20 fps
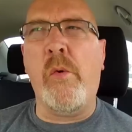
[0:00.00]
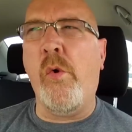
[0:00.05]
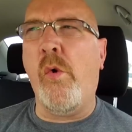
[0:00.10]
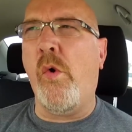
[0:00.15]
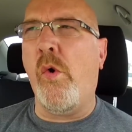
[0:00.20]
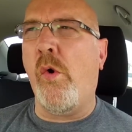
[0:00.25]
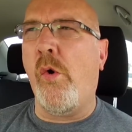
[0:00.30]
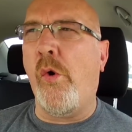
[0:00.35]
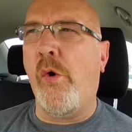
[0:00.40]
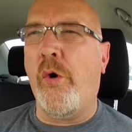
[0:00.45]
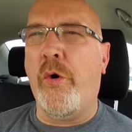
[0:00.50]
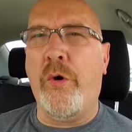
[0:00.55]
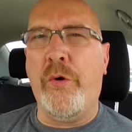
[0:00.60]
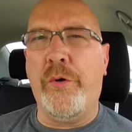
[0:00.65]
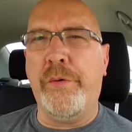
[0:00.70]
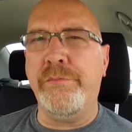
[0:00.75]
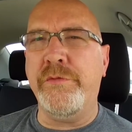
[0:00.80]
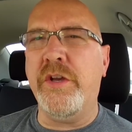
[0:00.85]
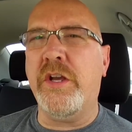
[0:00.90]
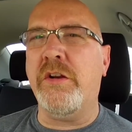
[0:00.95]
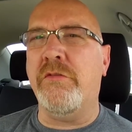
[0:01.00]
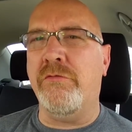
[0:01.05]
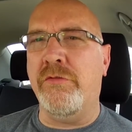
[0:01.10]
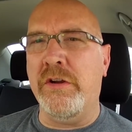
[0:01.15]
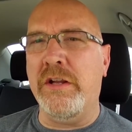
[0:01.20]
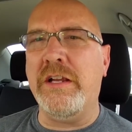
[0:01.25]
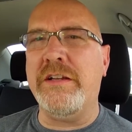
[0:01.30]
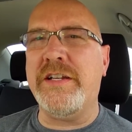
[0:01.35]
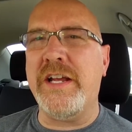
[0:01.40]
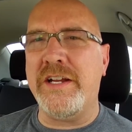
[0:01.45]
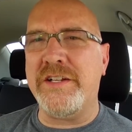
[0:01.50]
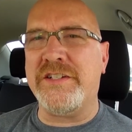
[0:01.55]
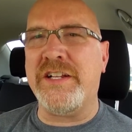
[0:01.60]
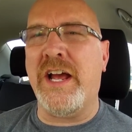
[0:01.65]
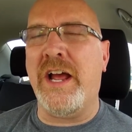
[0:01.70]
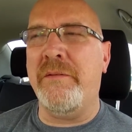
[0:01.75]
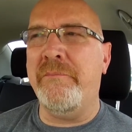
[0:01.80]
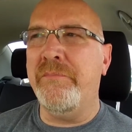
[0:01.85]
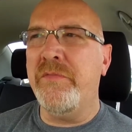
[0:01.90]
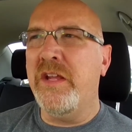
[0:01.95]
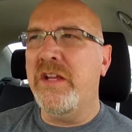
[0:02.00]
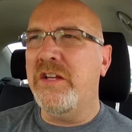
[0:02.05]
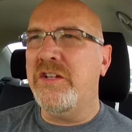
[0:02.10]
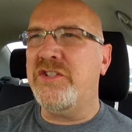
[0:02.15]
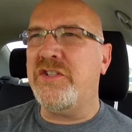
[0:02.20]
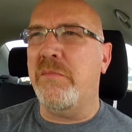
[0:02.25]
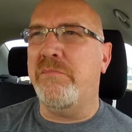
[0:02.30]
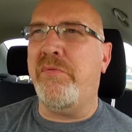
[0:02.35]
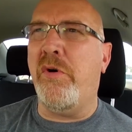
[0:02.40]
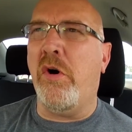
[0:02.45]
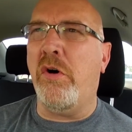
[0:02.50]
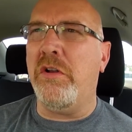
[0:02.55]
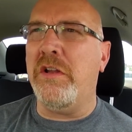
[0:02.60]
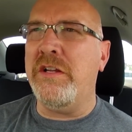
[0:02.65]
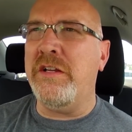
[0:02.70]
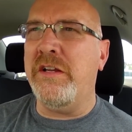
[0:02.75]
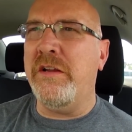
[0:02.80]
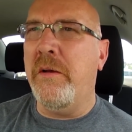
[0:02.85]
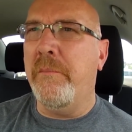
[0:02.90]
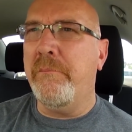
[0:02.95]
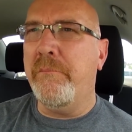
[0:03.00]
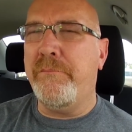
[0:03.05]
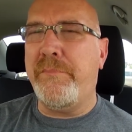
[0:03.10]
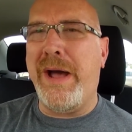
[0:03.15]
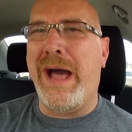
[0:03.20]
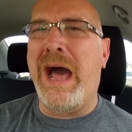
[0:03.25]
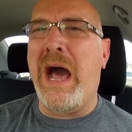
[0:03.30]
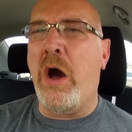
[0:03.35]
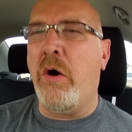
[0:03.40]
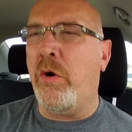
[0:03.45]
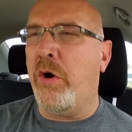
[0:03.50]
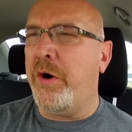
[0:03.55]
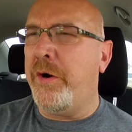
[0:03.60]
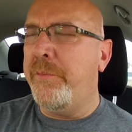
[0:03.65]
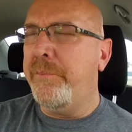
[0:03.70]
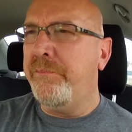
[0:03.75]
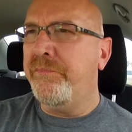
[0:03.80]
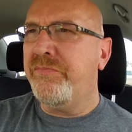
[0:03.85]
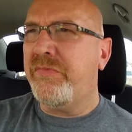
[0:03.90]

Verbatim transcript: Oh, you can really taste that chipotle power.